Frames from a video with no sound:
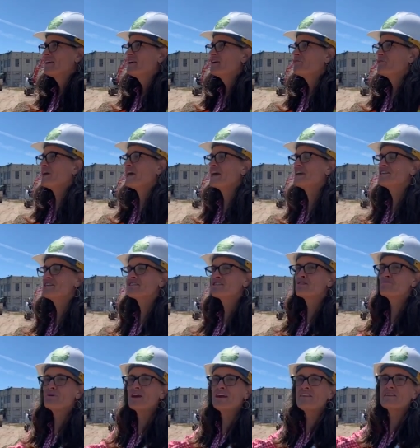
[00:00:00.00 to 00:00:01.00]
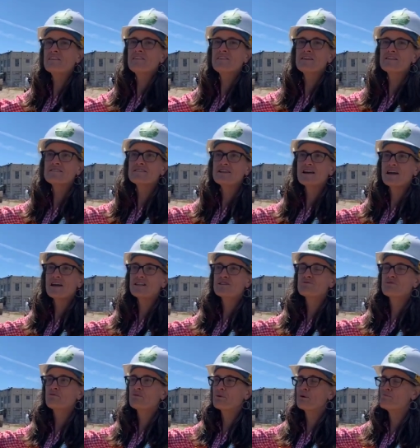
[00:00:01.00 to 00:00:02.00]
We anticipate that these lines
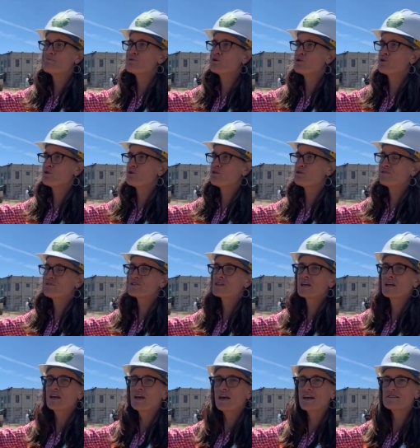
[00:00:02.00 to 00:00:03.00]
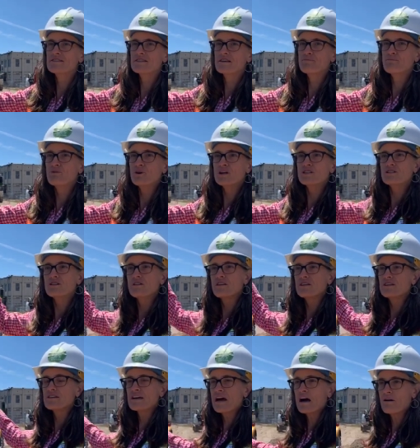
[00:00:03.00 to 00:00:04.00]
will be moved at some point, so
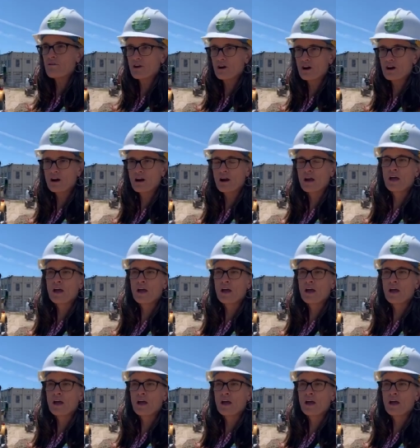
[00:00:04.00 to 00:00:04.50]
the tower